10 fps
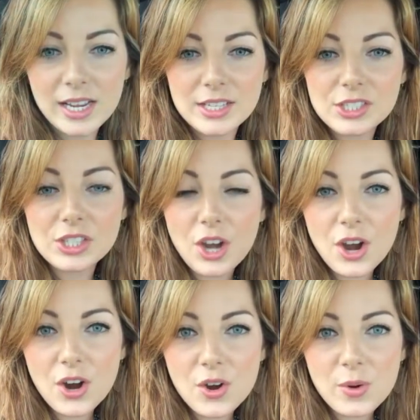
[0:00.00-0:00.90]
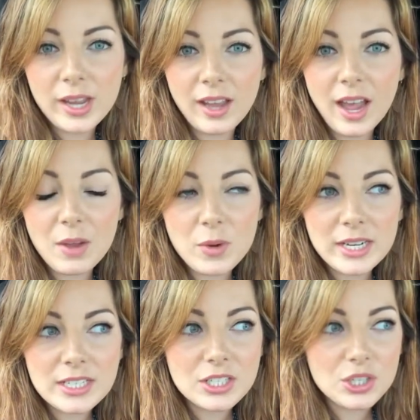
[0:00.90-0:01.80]
So I
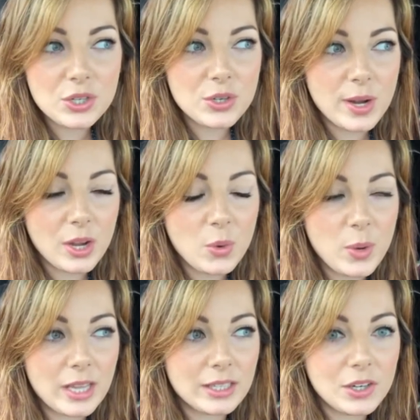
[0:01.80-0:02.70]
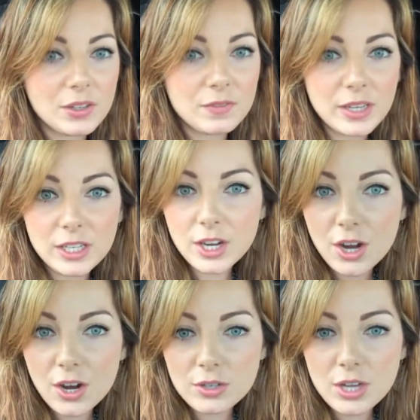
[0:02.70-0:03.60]
wanted to do a quick little
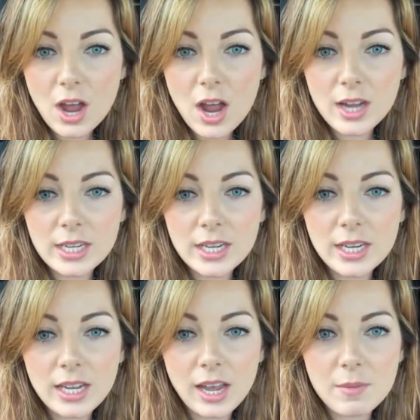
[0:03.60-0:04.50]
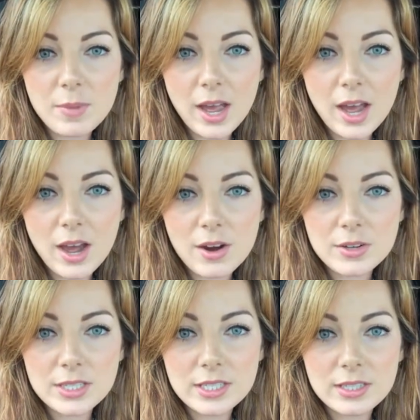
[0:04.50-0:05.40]
video talking about
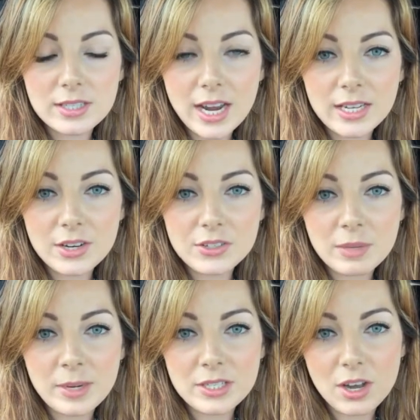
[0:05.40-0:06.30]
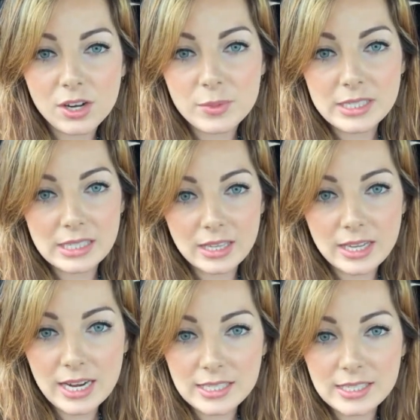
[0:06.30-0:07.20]
diagnosing my daughter with
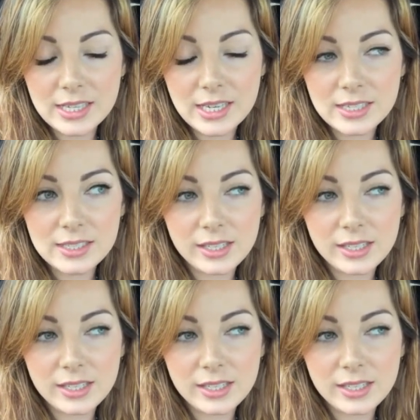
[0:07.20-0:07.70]
celiac disease.